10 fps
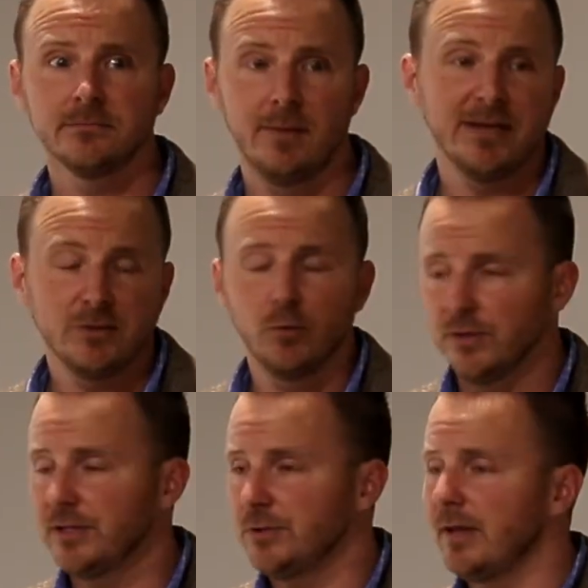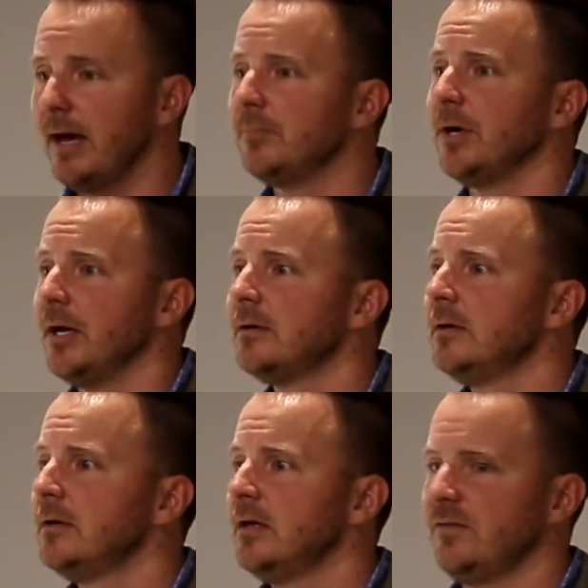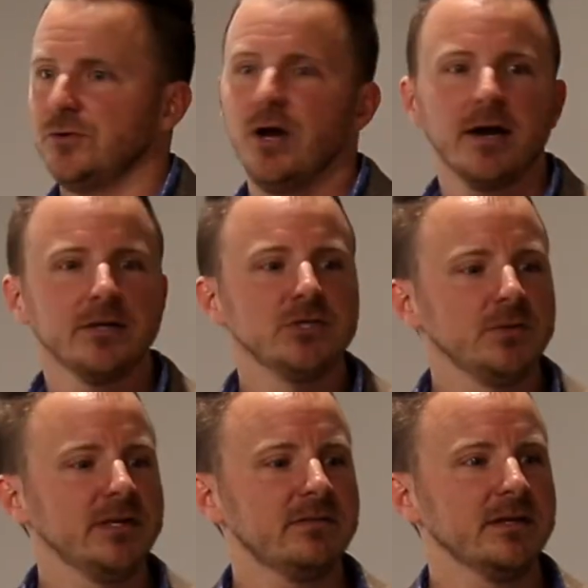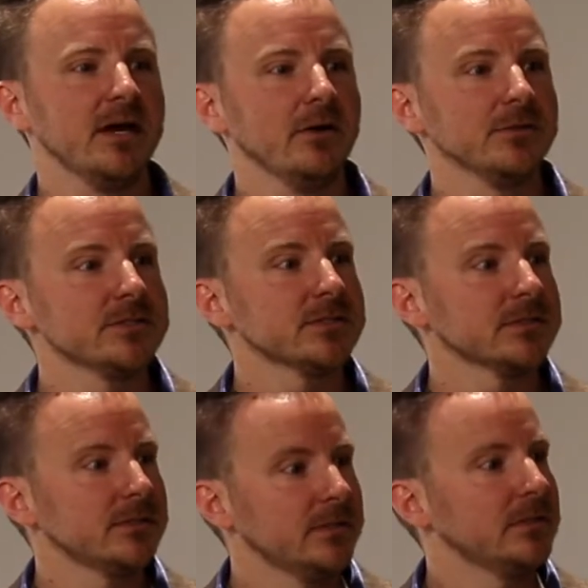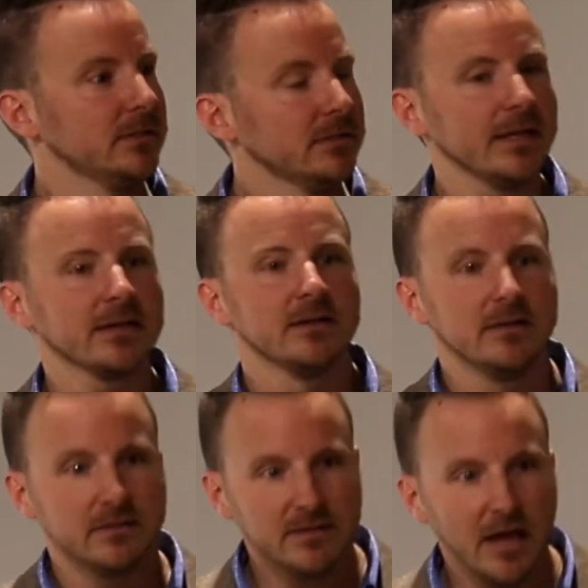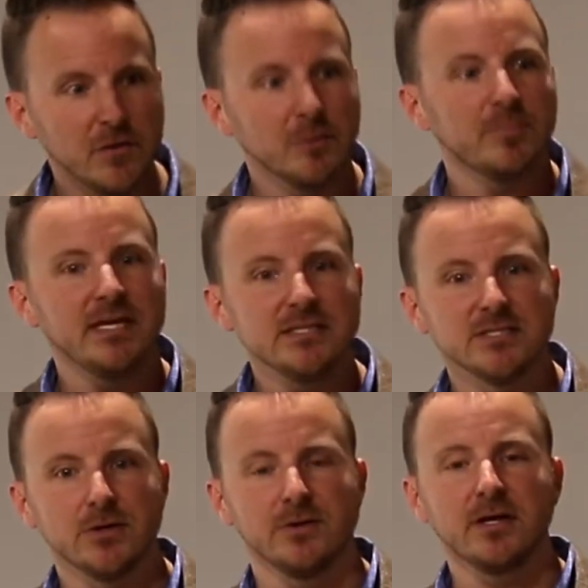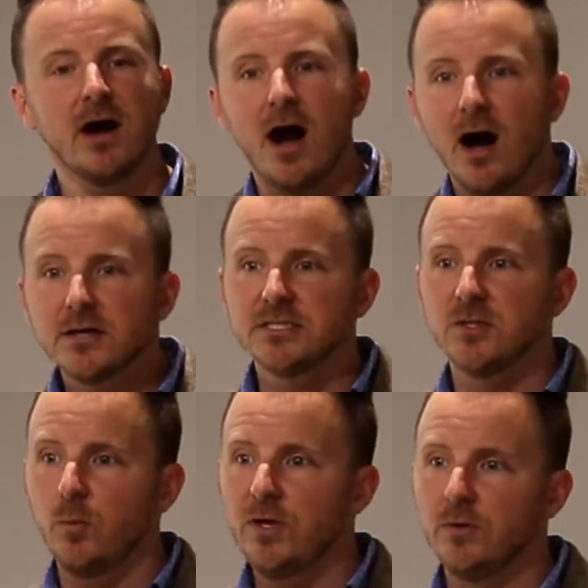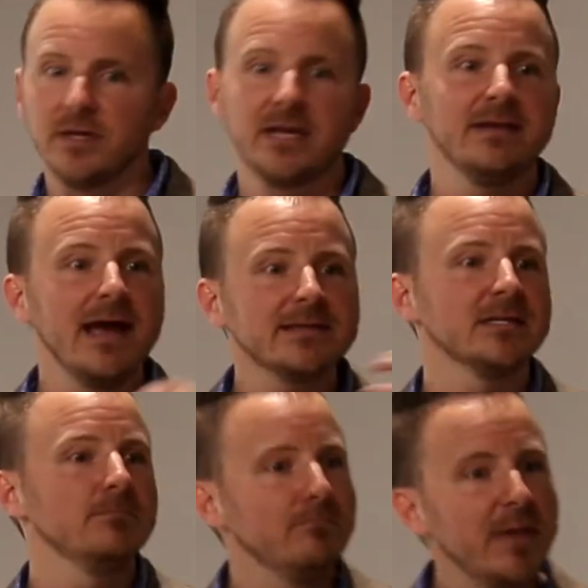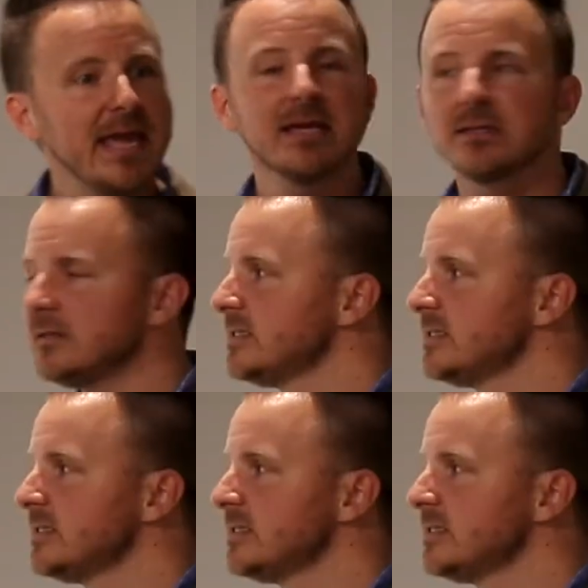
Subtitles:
I mean, don't really do that, but if you're not going to do anything else, like the other pieces are the cogs in the wheel that connect it and make the